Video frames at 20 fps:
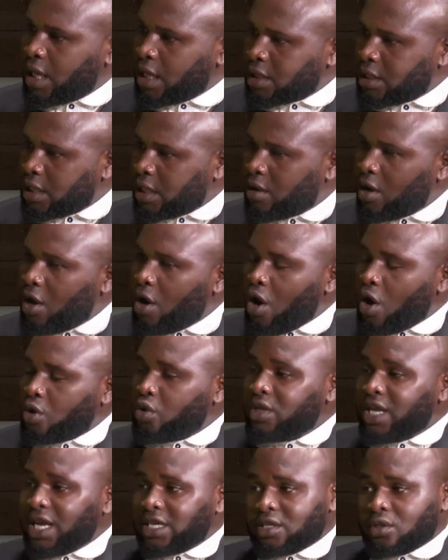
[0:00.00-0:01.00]
And
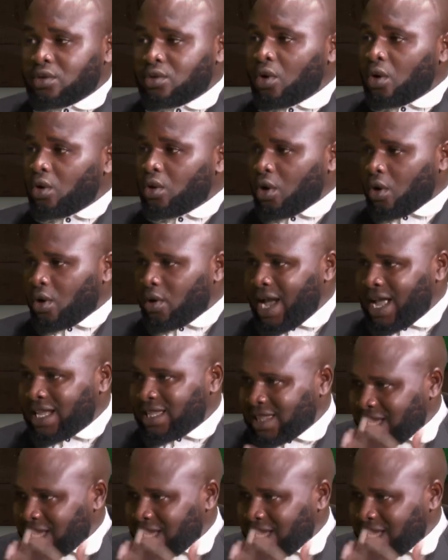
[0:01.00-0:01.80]
although there's no law right